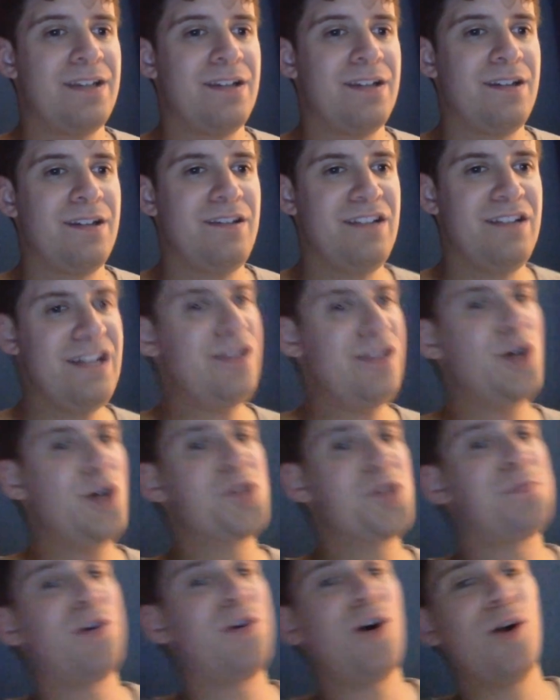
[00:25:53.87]
So then
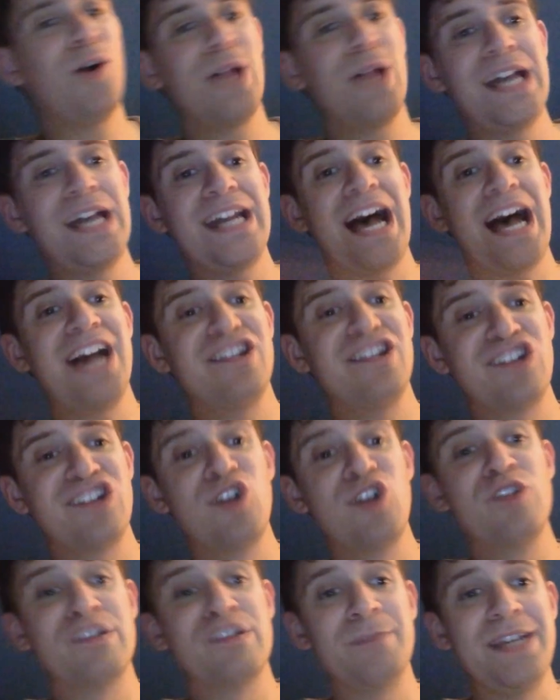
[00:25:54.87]
Logan Paul and
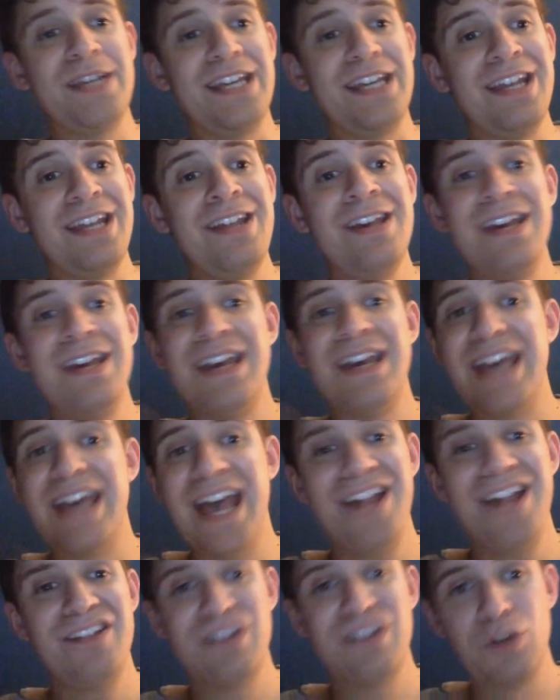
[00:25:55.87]
IShowSpeed
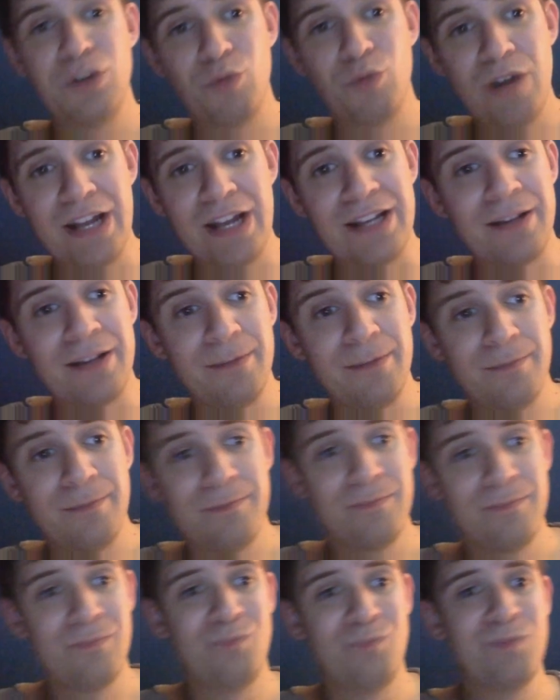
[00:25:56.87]
headed to the ring.
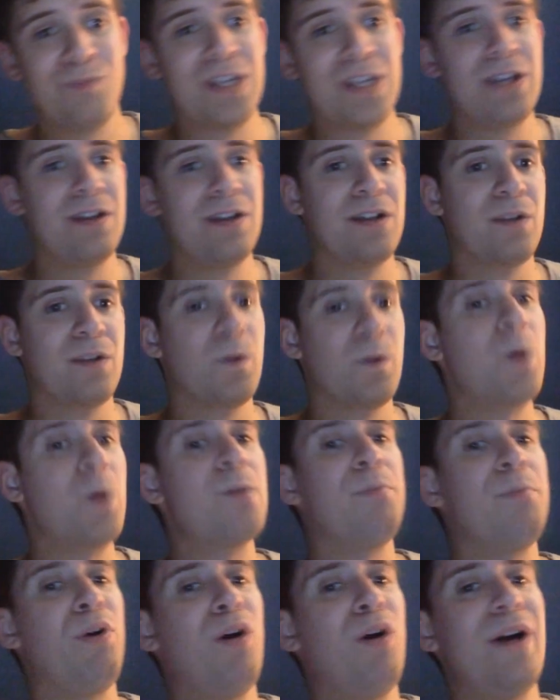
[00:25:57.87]

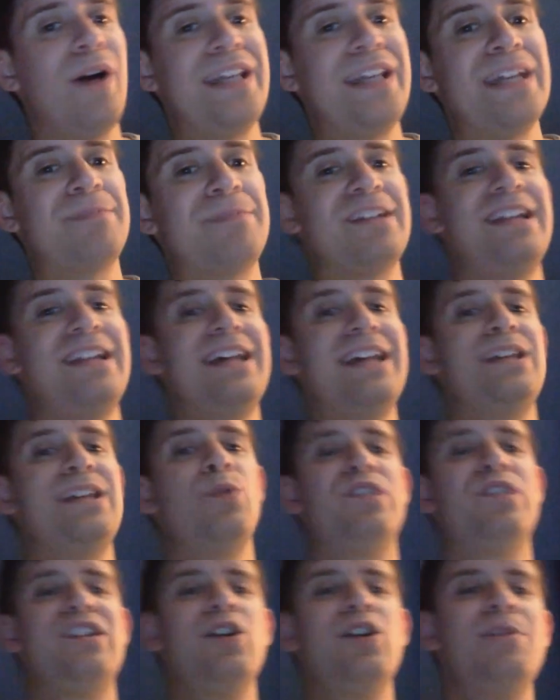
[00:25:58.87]
Logan Paul ended up saying that he
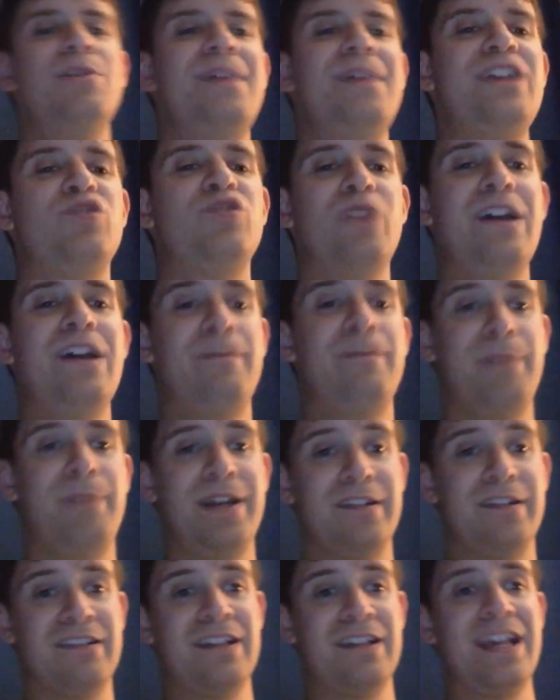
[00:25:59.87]
was here to make draft
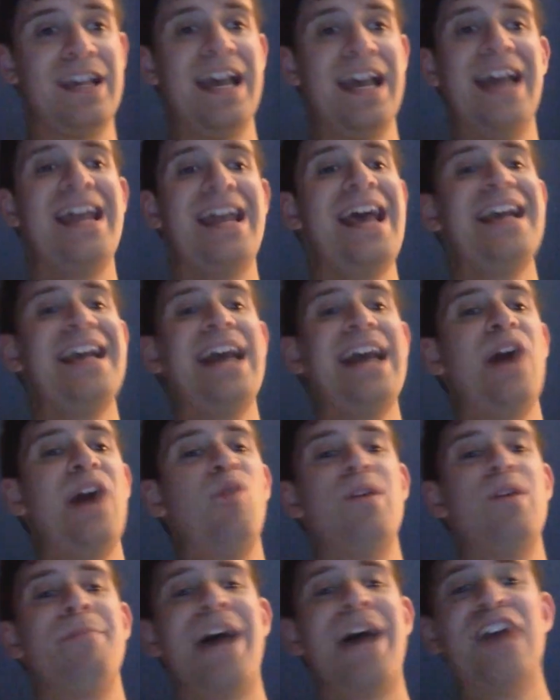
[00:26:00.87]
picks and hang out
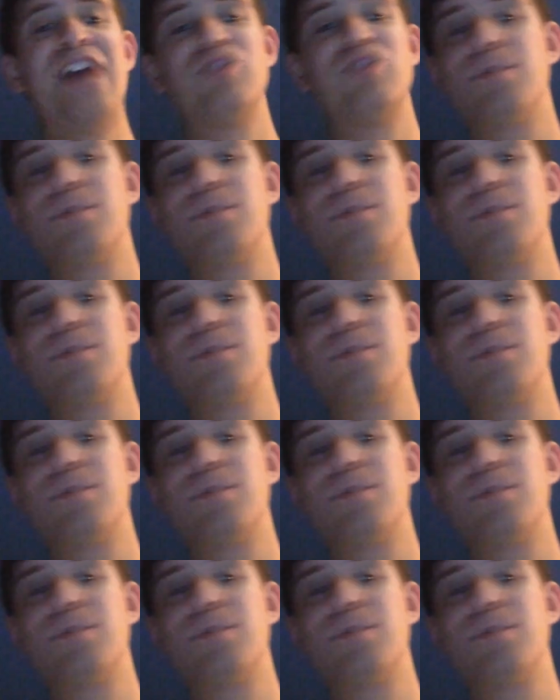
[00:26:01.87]
with Patrick